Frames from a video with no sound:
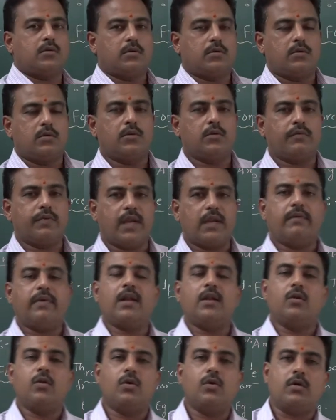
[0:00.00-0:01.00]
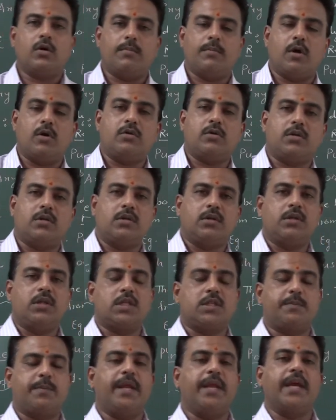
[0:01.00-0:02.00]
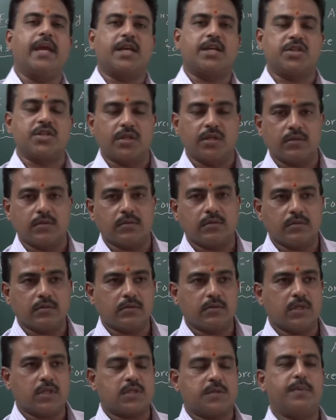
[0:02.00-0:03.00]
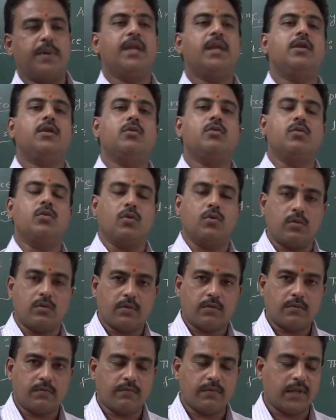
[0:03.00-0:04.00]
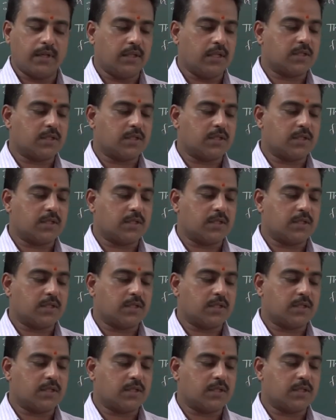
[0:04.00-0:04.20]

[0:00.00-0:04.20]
You very well know about the spring action. The spring, you know, when the